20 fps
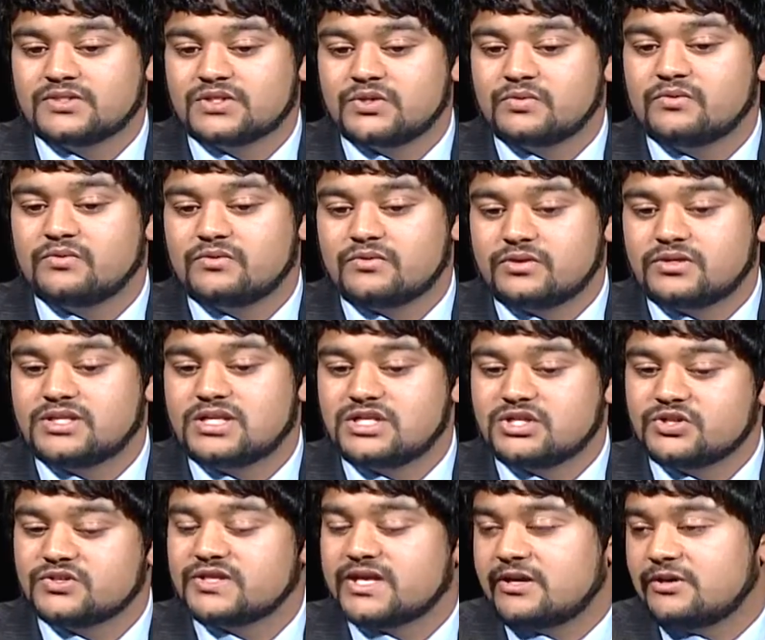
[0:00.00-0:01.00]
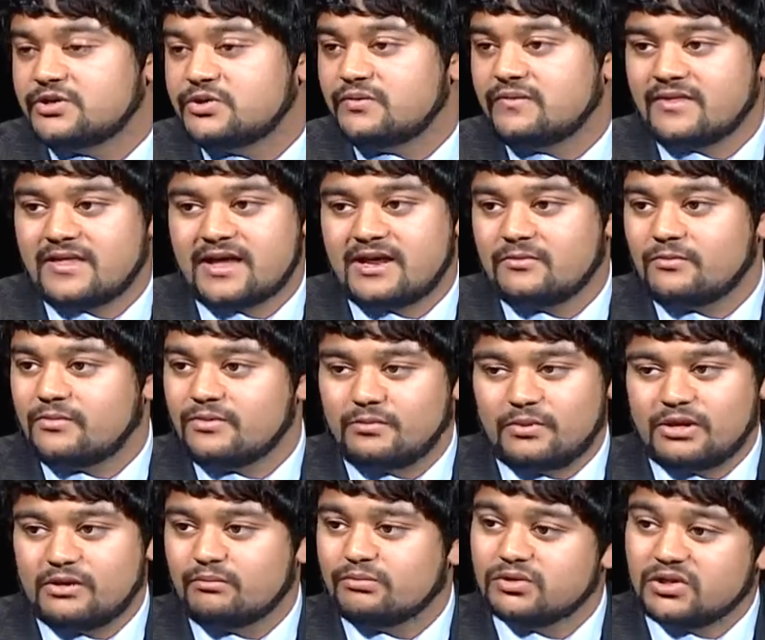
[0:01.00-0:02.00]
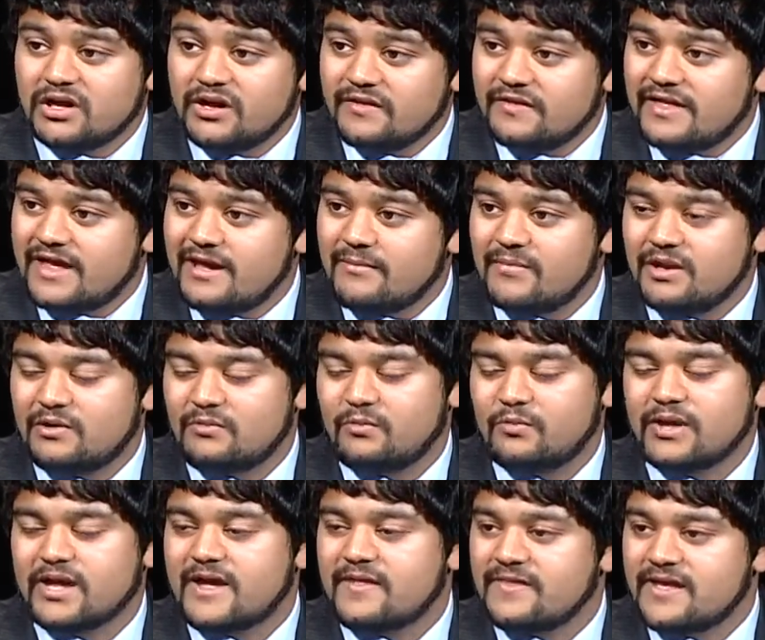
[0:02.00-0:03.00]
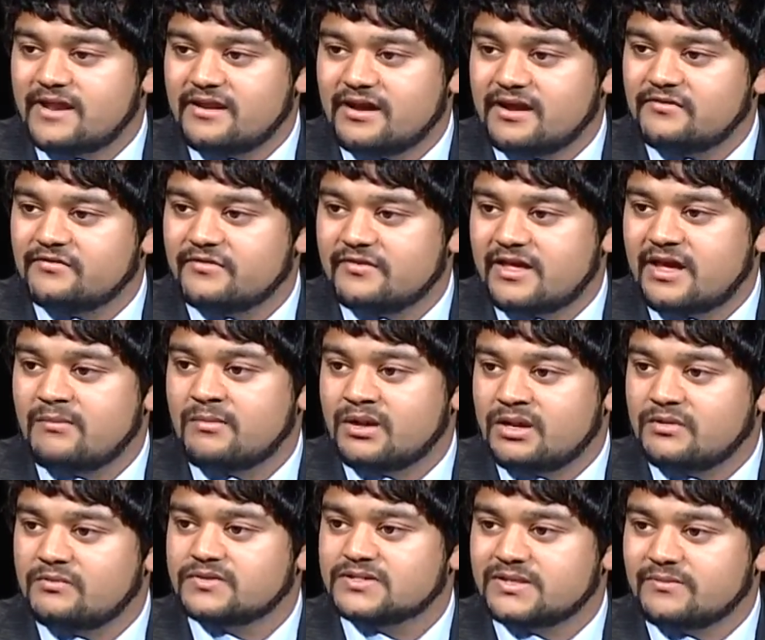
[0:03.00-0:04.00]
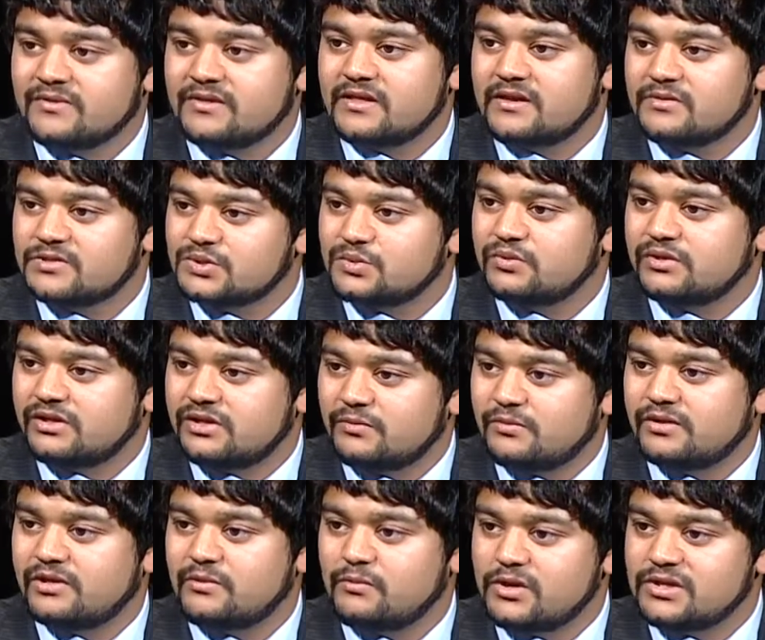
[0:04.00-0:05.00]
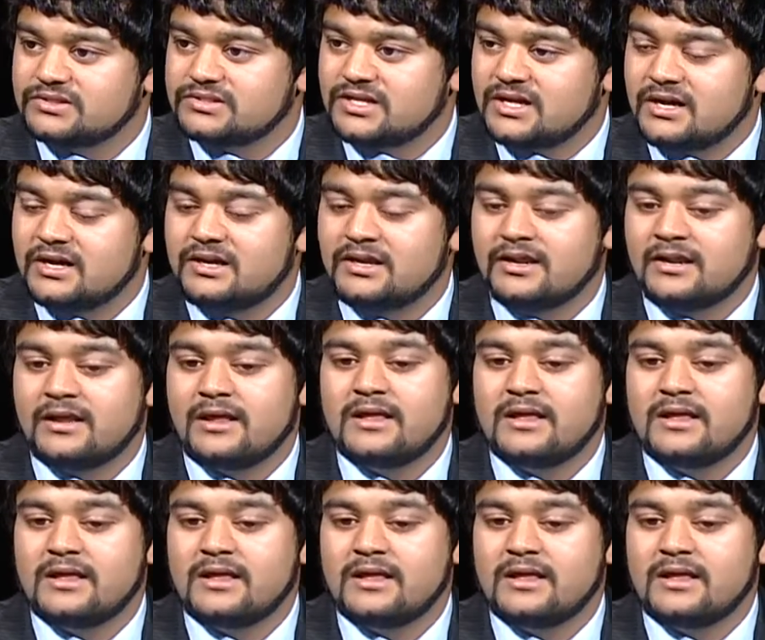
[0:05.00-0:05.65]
So the teachers that are doing that, we applaud them, and we had that night for them, and it was something that was really, really well done.